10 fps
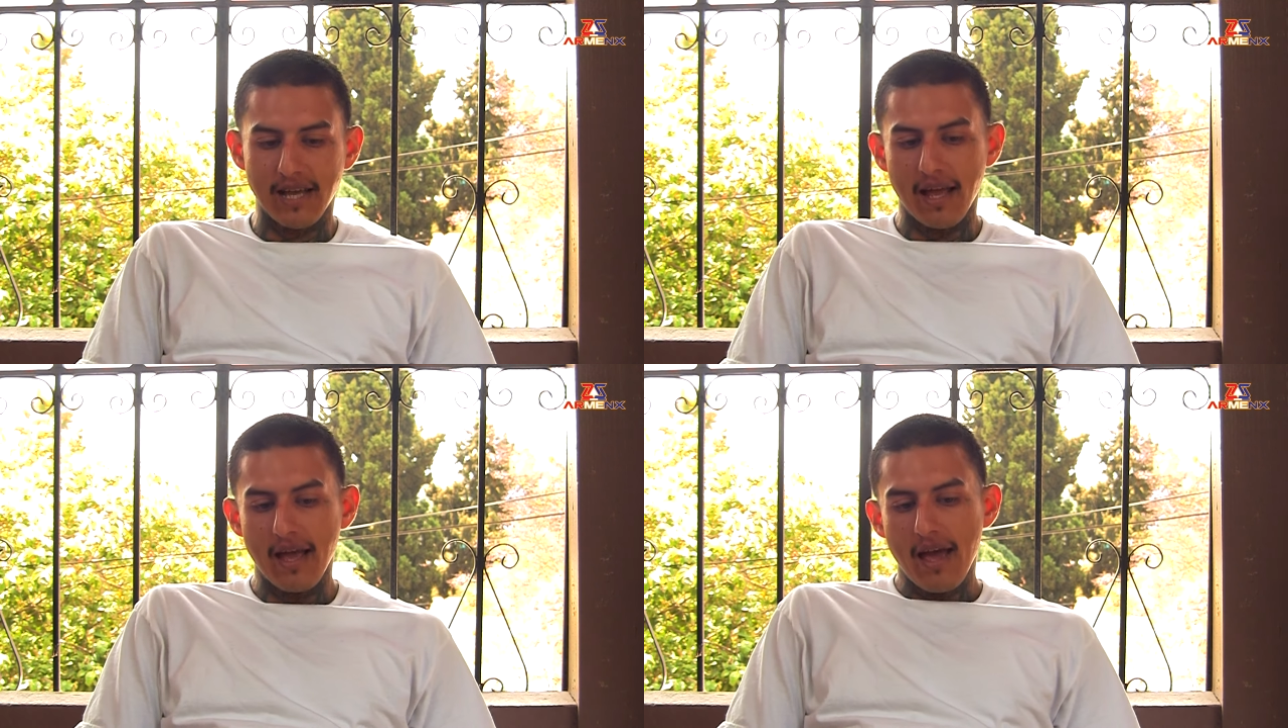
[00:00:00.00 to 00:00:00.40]

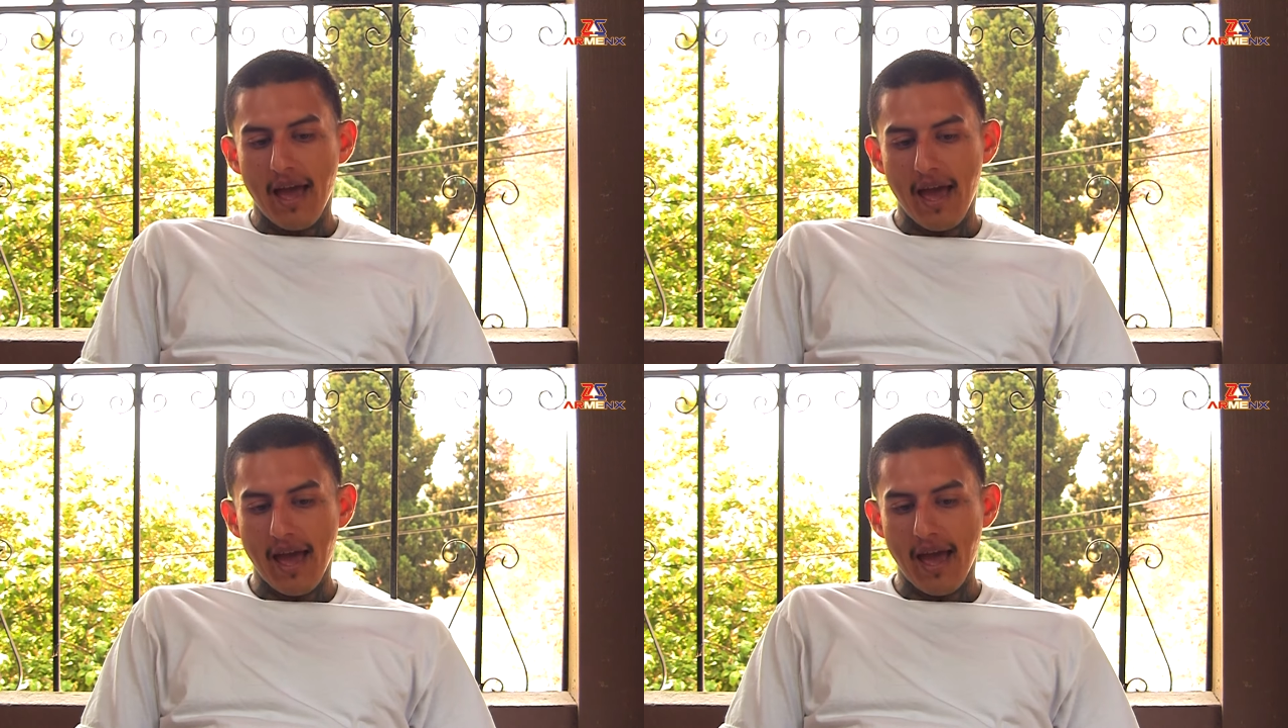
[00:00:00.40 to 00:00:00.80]

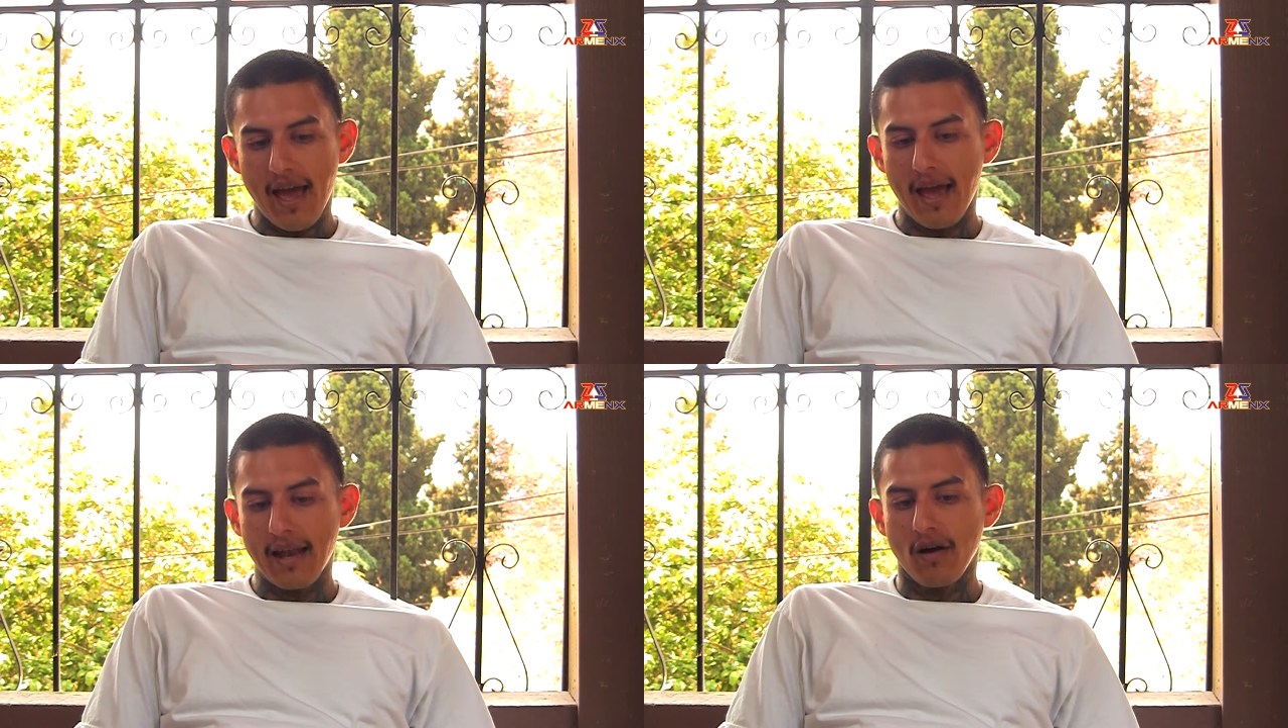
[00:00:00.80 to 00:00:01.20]

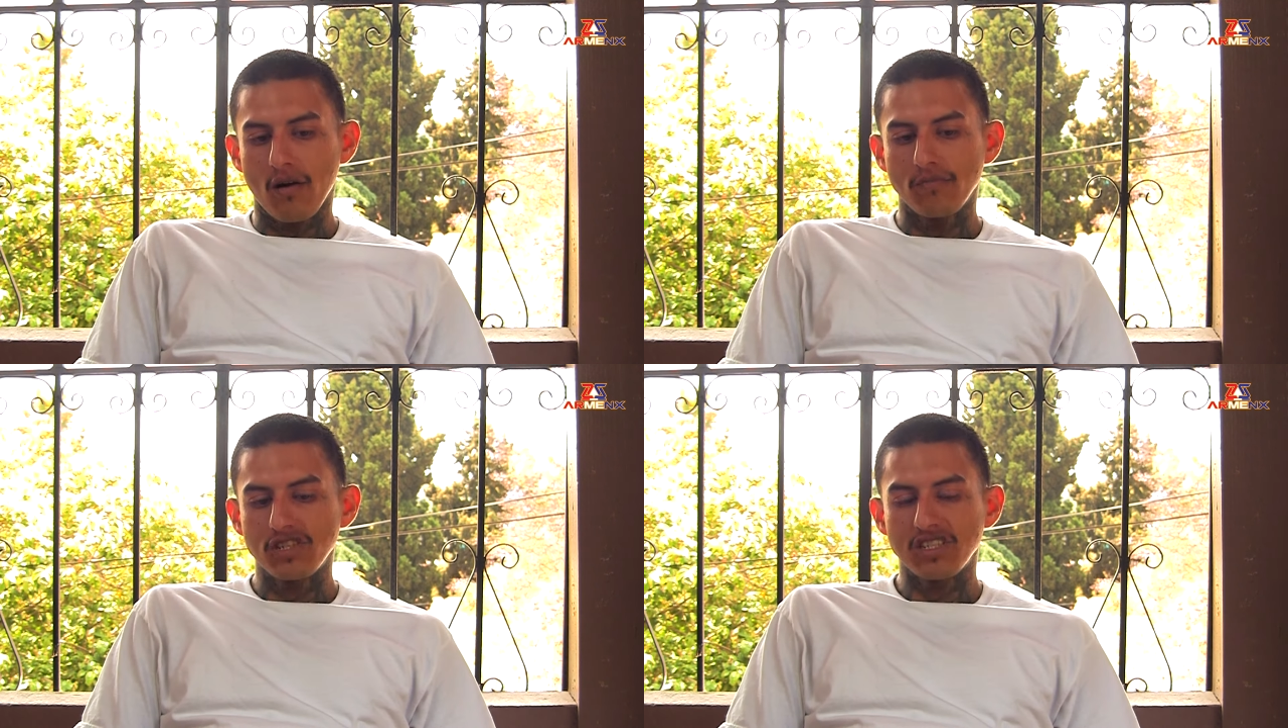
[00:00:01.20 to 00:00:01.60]

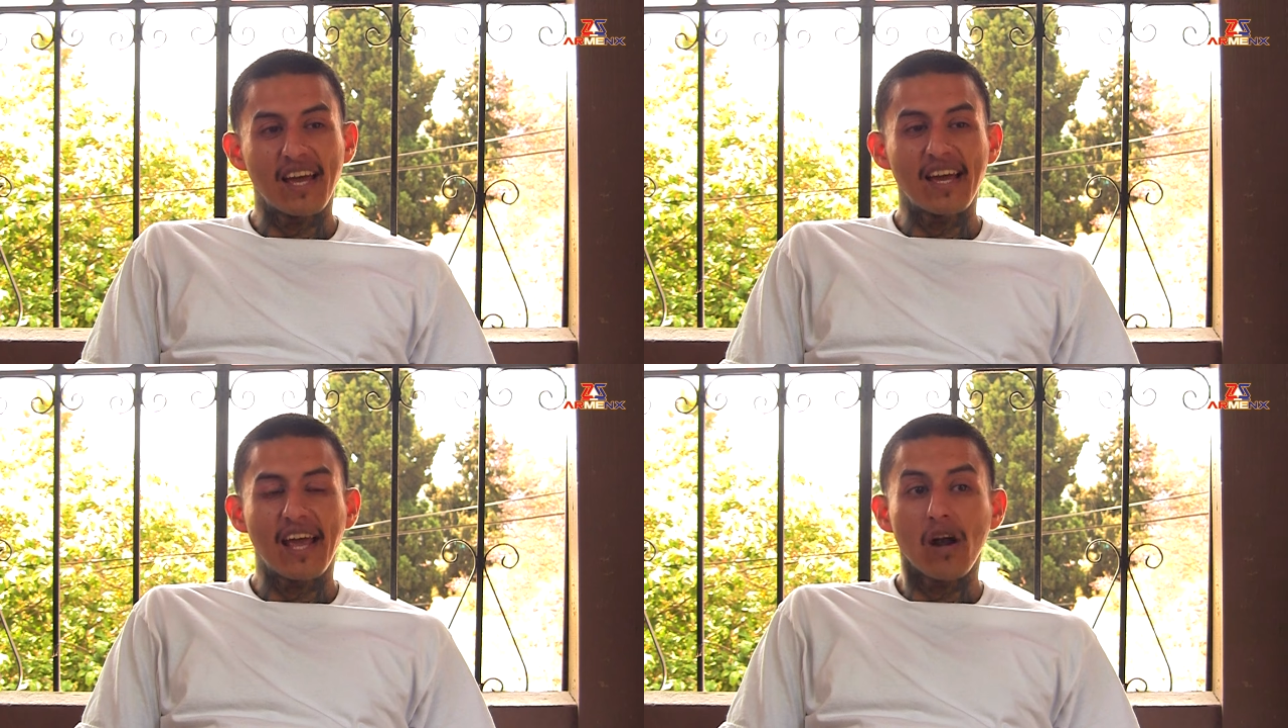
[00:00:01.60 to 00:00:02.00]
and just
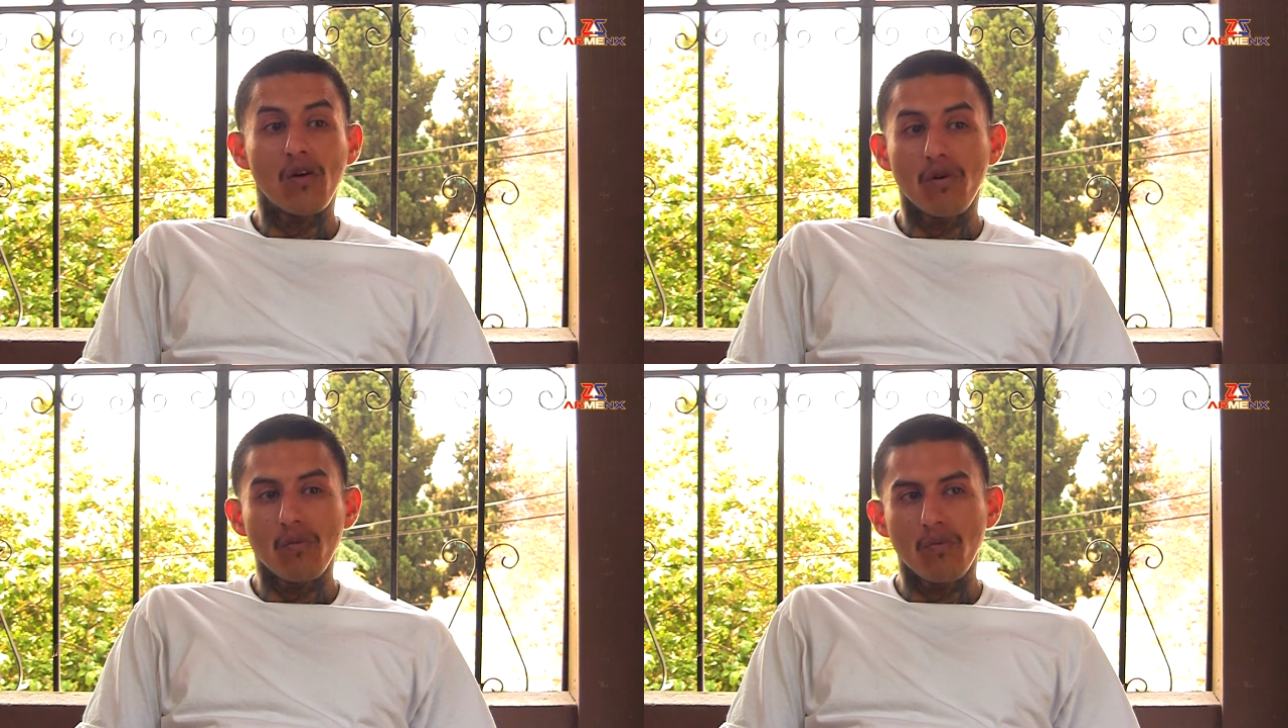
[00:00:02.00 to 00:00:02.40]
take care
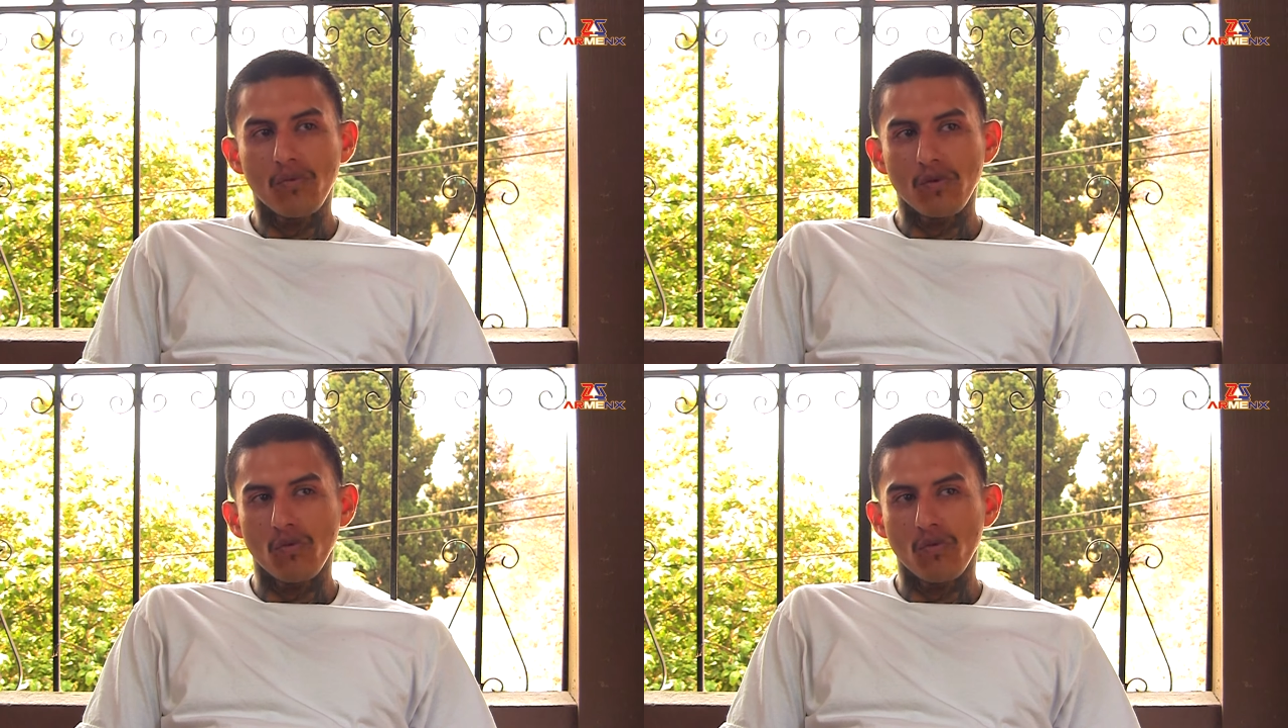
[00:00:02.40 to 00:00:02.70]
of him